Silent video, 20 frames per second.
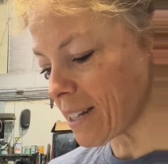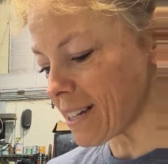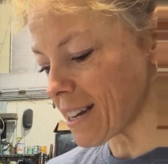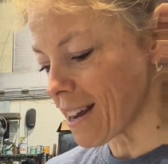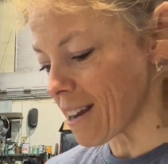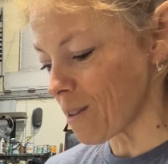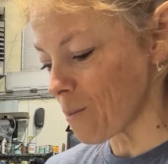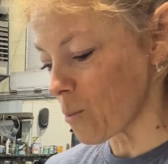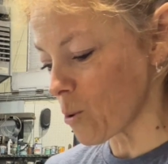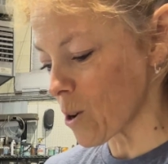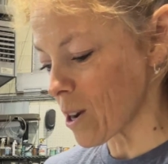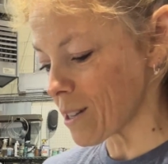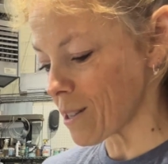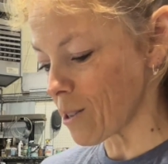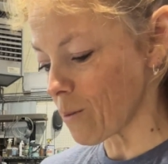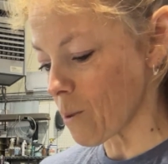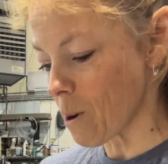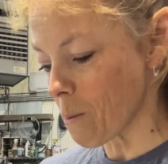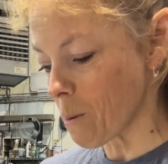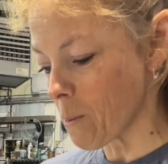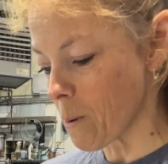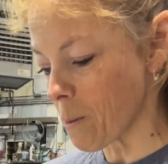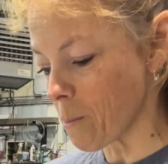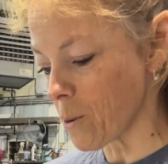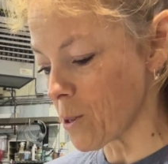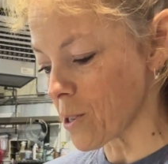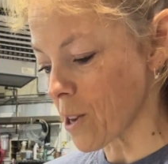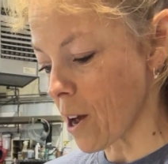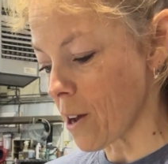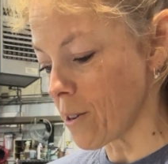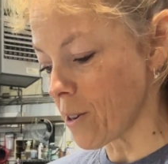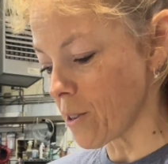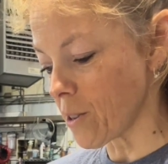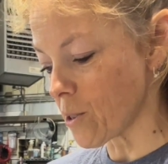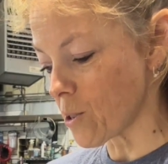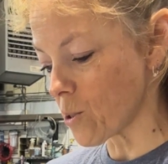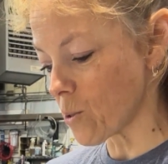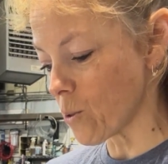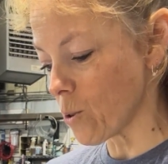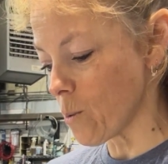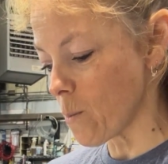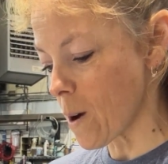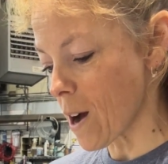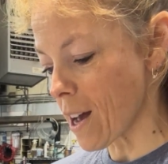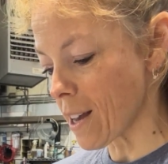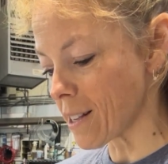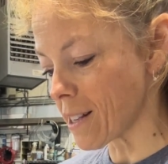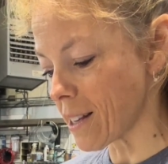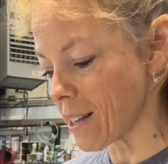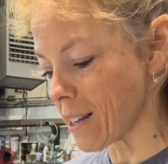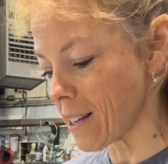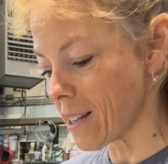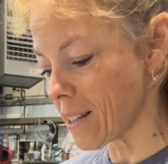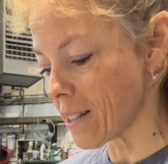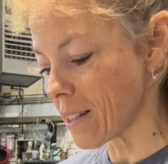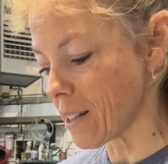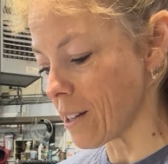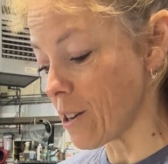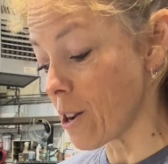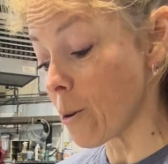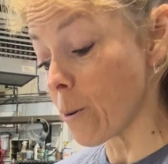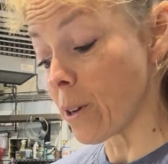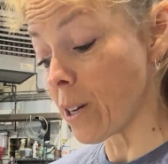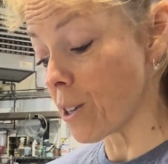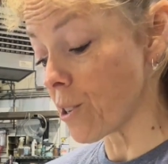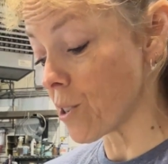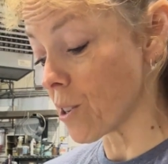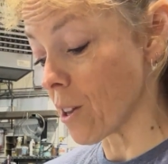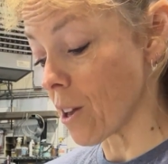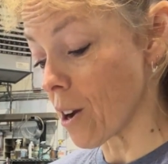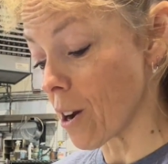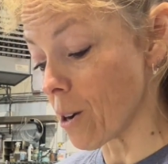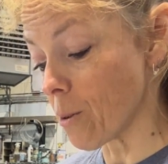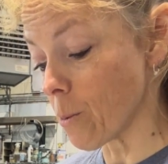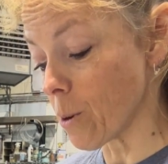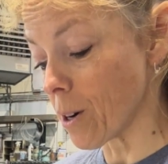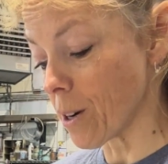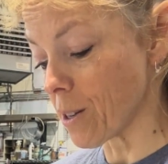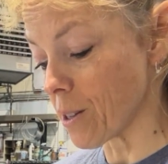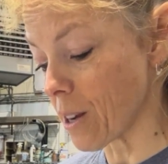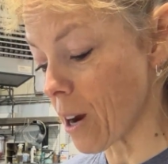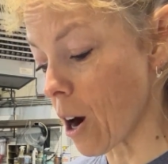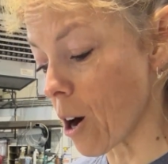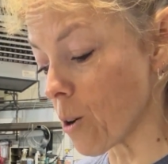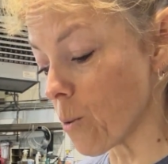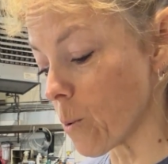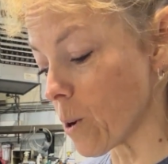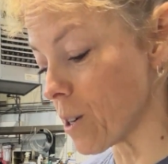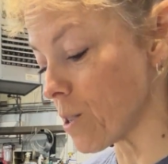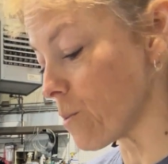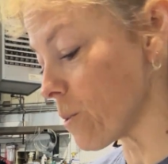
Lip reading: down, press the rubber bumpers onto the screw bosses. No additional hardware is